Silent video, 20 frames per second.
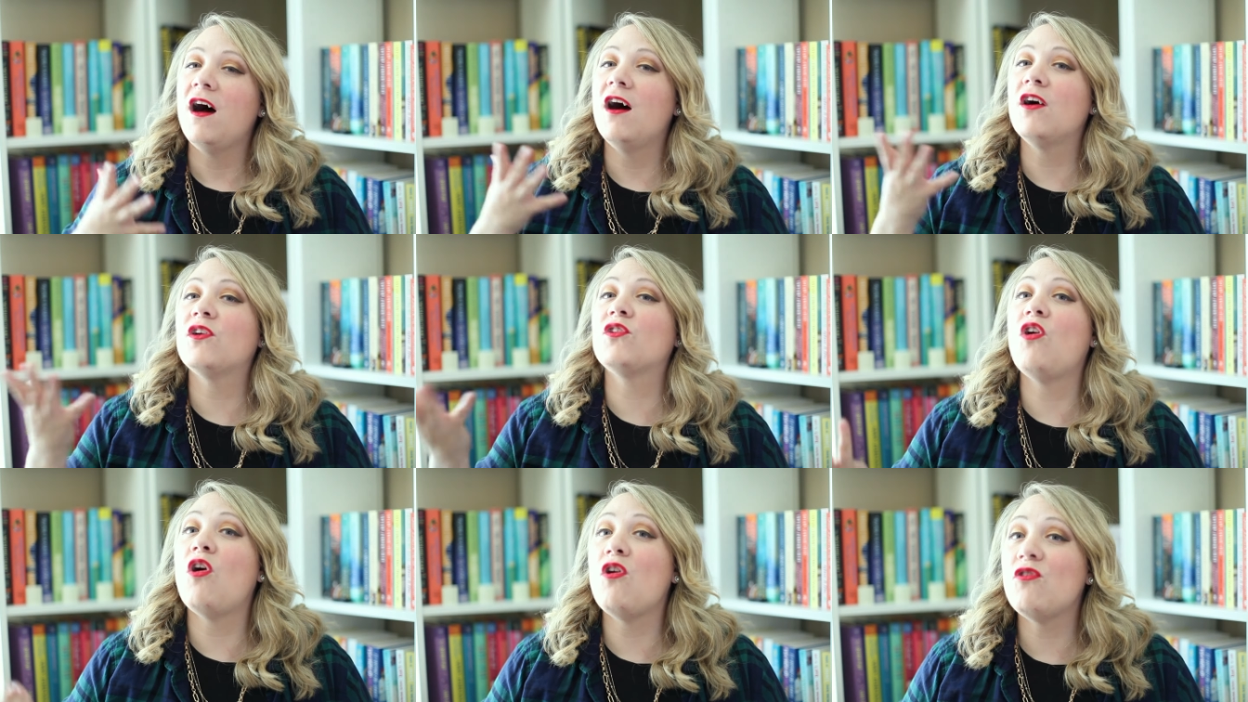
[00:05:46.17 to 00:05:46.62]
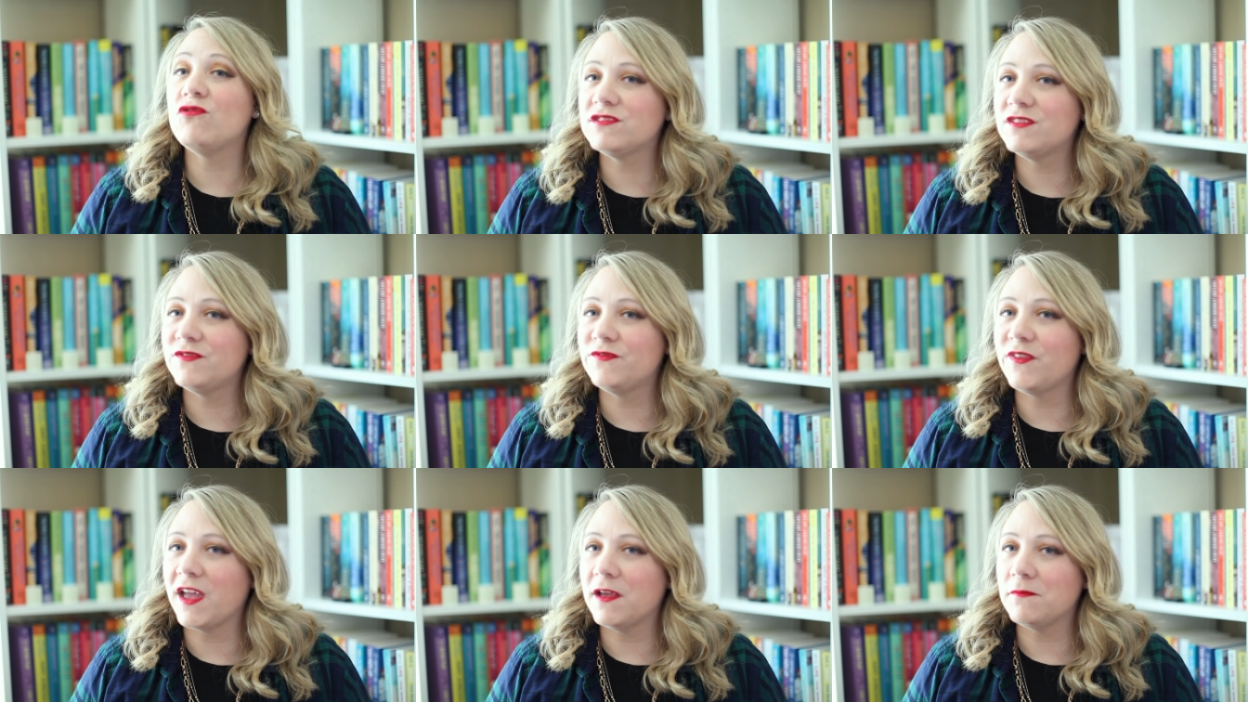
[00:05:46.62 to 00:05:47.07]
a
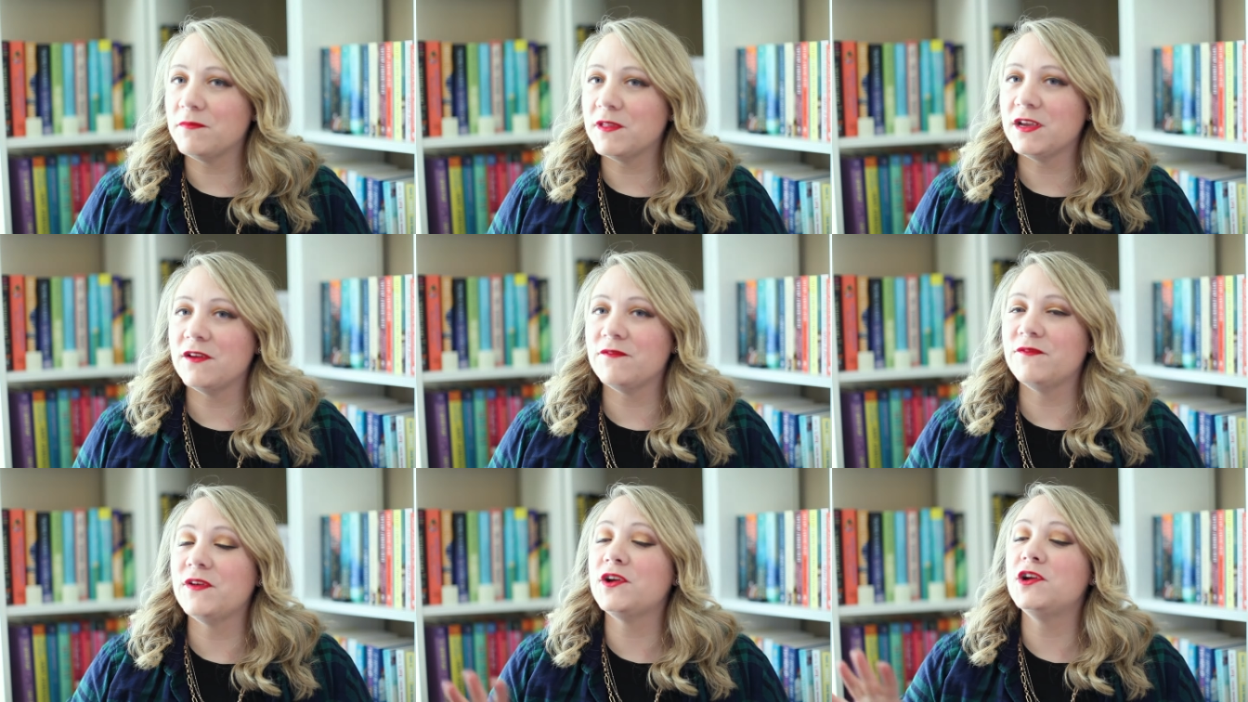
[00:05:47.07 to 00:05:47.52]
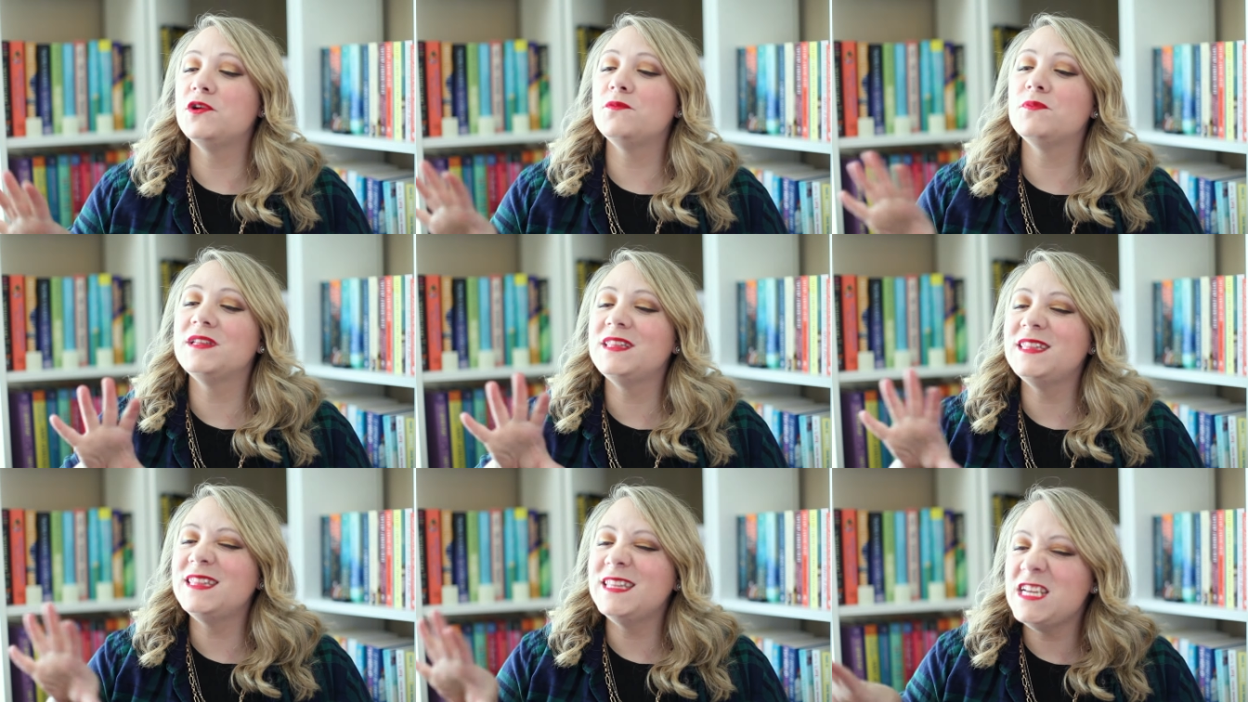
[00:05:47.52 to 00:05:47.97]
cult family, a very
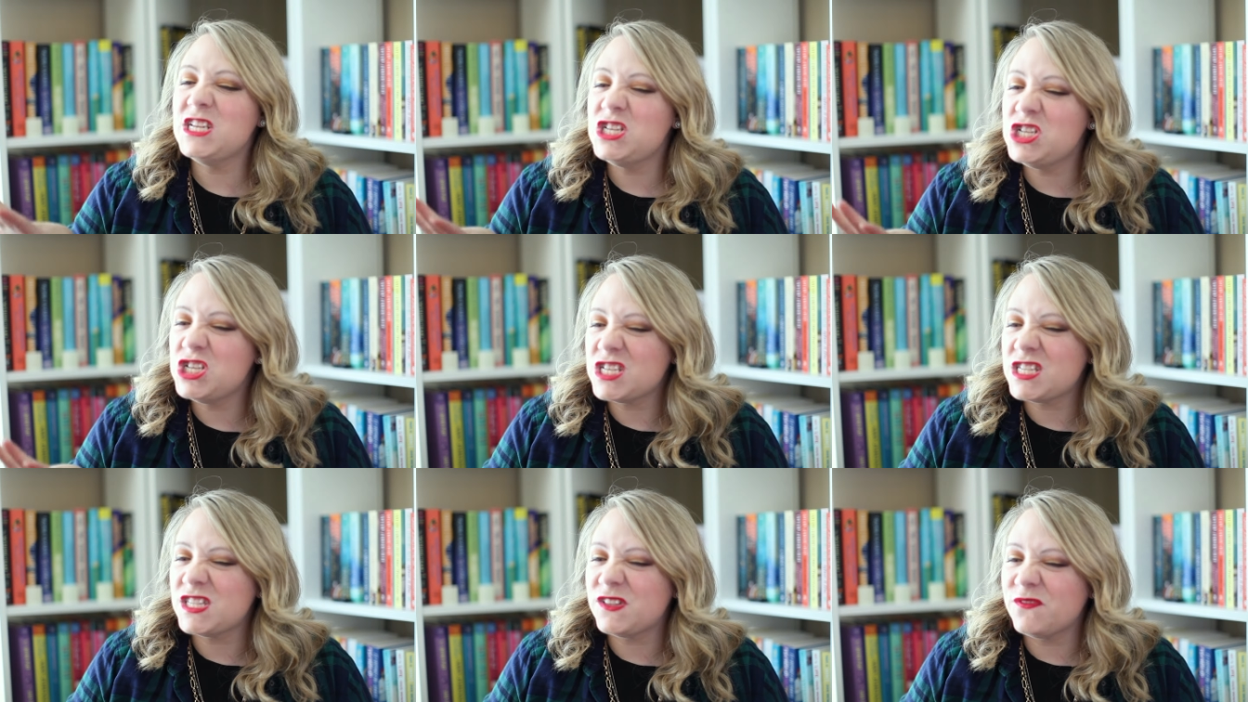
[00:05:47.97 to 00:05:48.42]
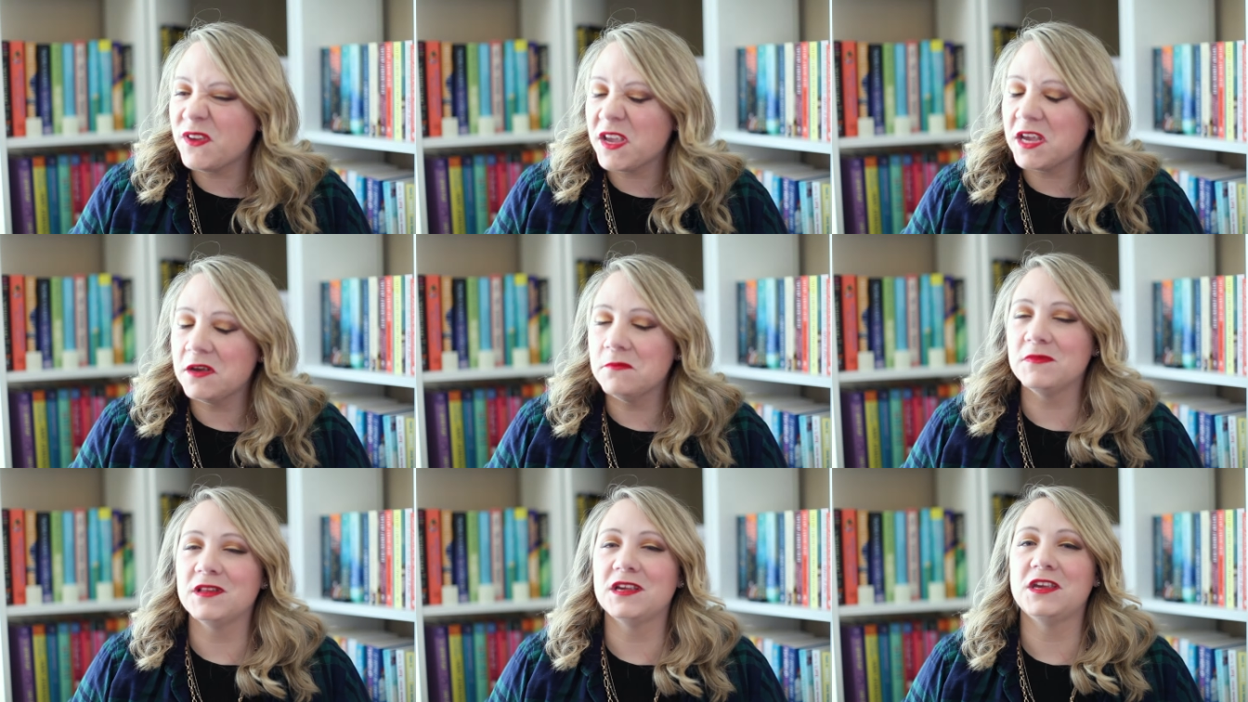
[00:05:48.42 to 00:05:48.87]
religious
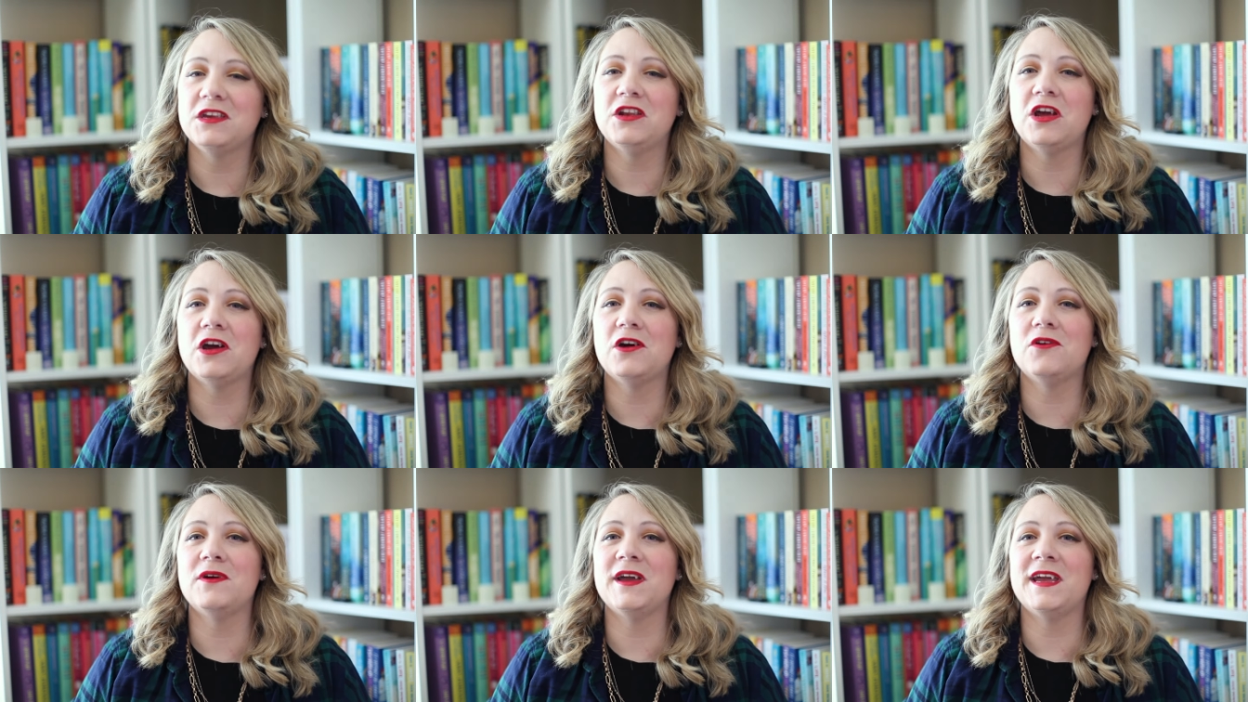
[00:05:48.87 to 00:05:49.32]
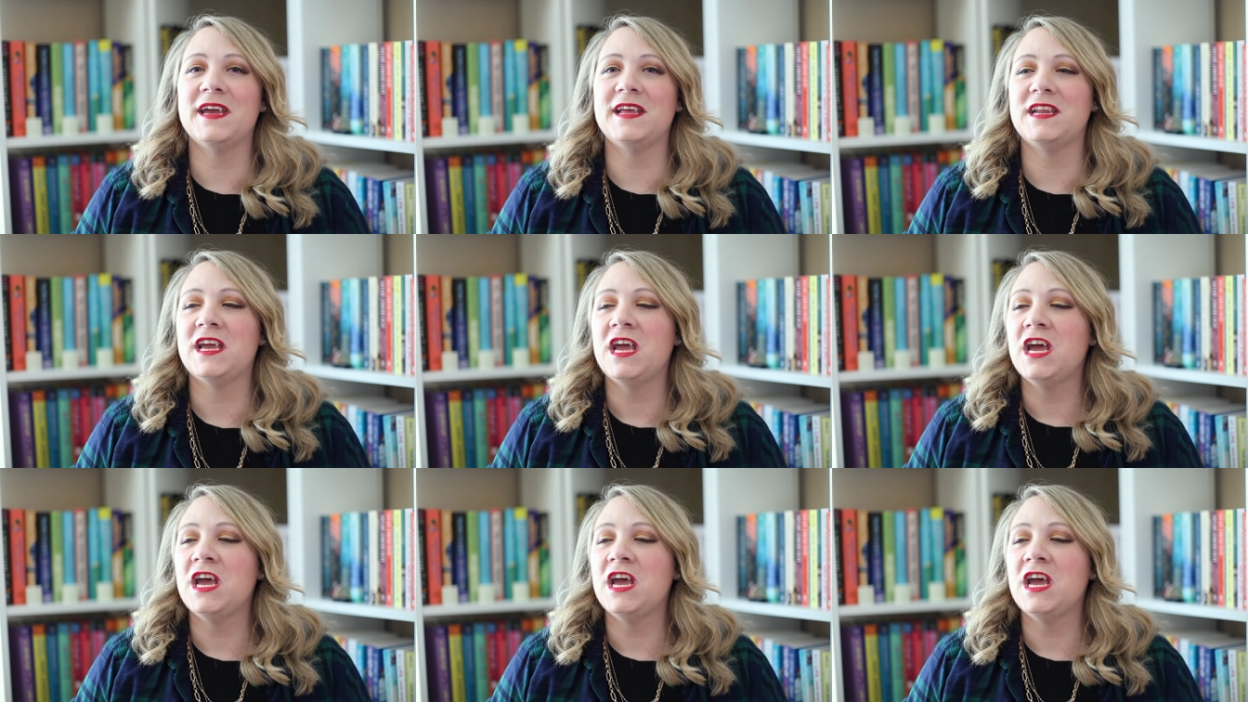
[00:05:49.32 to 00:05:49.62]
family, you know, and